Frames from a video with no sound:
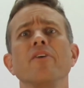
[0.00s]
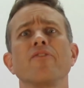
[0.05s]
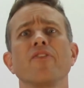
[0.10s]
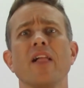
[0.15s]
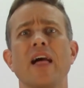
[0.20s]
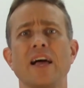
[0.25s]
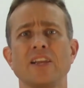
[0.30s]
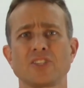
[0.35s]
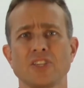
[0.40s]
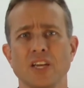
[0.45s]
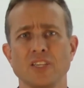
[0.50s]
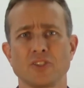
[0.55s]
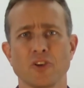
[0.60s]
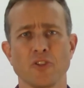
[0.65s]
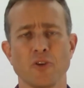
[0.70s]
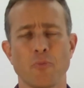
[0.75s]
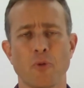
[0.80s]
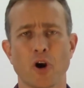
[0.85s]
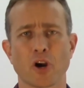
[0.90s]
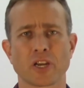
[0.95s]
flashlights on
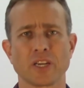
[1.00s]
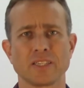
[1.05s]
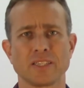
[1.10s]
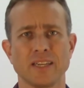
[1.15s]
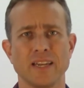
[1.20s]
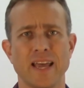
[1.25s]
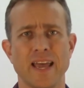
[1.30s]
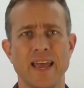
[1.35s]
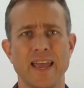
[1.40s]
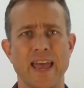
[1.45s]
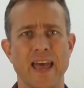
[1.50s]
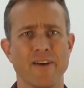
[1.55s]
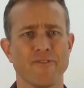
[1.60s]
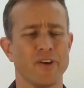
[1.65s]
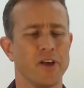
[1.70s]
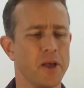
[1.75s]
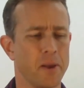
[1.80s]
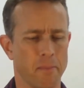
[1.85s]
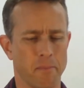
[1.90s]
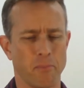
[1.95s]
the market today
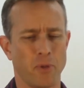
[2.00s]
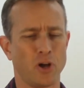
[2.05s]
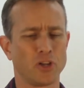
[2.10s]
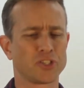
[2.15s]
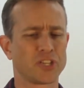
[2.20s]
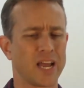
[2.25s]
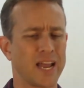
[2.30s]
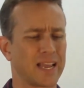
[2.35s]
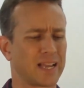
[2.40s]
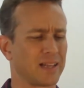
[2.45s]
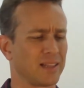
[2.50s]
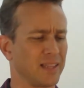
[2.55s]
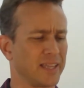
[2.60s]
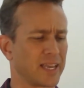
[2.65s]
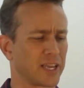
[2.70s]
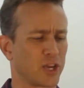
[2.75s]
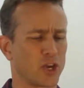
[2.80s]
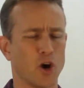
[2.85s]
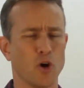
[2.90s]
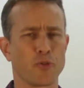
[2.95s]
have
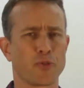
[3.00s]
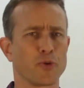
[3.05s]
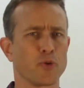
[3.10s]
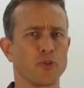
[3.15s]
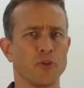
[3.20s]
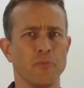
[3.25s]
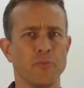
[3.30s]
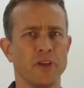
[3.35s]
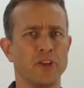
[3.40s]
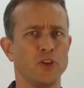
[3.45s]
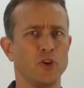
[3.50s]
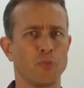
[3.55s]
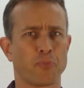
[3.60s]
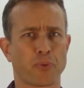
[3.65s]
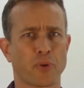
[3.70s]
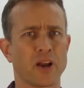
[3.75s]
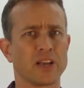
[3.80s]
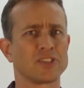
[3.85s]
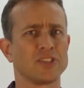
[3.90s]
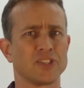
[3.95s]
multi-click, go through the menu,
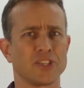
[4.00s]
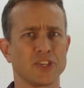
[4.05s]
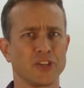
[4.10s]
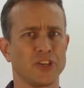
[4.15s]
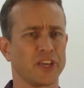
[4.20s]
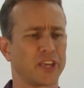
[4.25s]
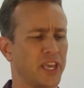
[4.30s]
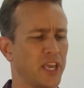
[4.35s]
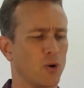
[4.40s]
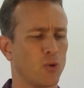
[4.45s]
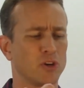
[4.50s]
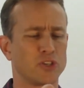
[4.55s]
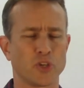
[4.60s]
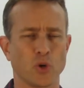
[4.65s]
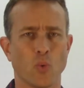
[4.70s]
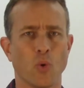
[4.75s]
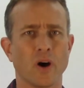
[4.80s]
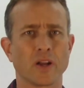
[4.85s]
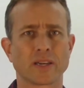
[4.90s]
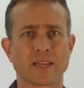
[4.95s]
press until you get what you
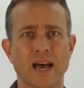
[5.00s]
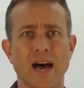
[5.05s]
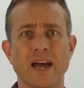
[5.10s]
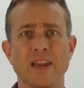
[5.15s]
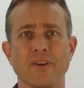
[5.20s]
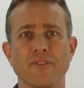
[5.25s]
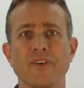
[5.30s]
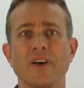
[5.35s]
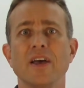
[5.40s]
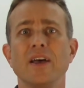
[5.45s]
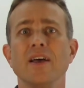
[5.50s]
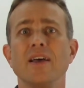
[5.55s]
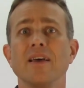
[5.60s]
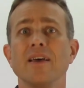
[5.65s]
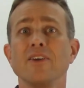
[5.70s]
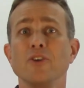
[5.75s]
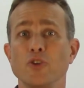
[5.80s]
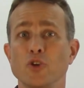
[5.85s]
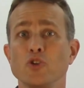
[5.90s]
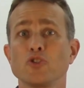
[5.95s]
want kind of
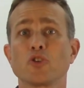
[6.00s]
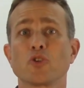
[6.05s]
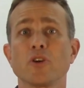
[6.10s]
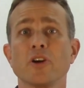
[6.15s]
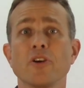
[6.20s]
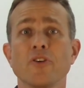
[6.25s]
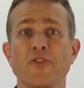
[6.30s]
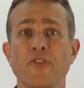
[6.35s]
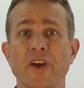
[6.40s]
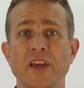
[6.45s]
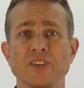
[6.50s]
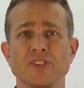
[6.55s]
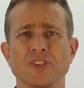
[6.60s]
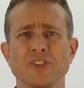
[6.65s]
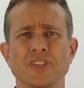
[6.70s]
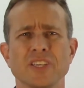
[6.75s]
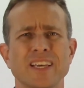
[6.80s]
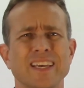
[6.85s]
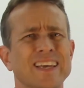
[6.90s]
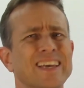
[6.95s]
user
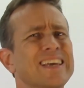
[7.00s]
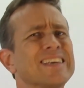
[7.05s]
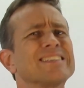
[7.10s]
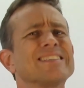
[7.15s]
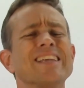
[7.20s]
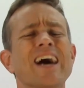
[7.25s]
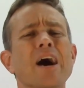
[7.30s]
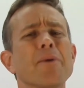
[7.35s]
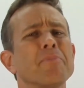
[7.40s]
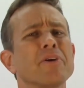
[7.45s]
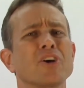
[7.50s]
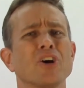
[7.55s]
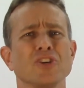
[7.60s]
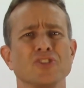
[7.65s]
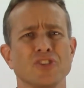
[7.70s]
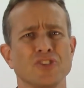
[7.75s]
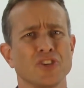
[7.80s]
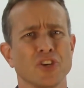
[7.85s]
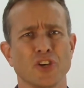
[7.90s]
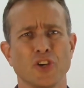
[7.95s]
interfaces is not because
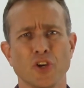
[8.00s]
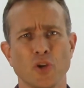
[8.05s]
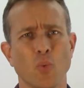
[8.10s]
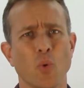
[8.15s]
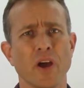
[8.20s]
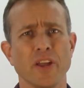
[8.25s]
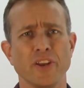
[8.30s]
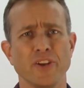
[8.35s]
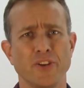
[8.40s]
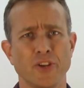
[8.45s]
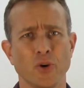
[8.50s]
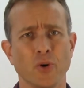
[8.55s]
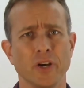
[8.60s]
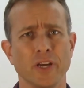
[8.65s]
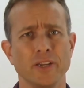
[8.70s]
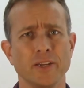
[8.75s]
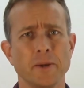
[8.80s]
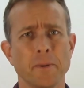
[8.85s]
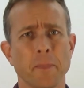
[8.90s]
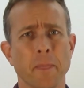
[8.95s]
it's a good way to do it,
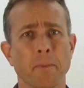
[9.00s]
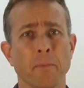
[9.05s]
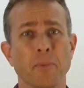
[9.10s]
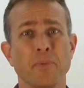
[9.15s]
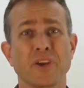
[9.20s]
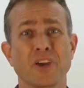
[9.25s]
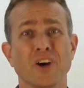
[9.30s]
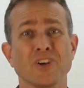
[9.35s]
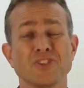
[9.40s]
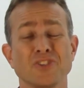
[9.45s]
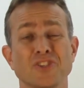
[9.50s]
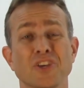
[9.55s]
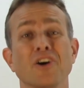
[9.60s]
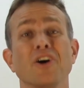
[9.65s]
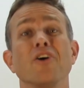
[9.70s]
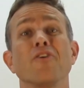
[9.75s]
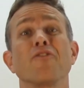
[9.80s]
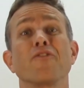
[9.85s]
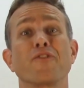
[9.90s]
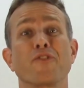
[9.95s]
but because it's a
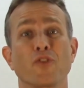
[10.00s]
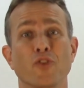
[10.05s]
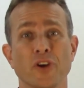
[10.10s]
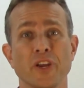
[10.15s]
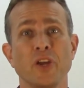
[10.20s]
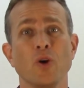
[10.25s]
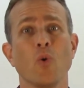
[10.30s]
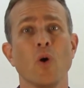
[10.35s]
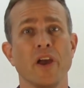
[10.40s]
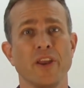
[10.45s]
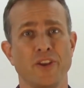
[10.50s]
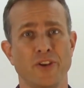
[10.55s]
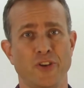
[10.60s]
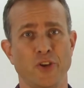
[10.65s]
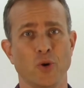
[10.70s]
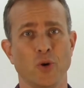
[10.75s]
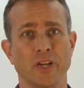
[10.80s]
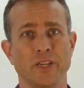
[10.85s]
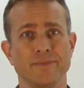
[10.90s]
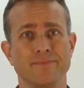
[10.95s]
free way to
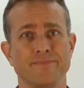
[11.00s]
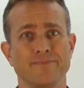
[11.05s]
do it.